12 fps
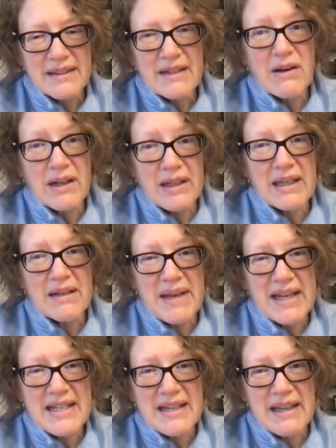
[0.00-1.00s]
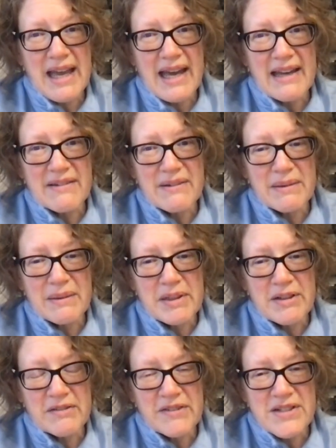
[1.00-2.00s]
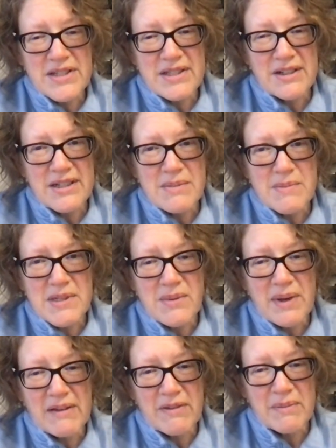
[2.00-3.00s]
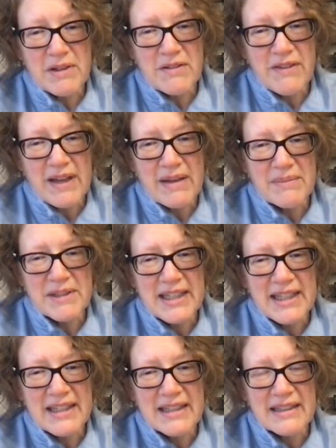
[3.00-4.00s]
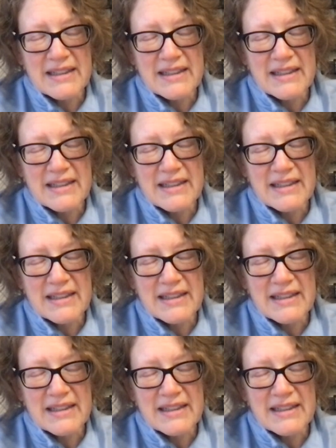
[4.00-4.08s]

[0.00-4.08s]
Well, I can imagine. Yeah, it would have been your first Christmas away from your family, and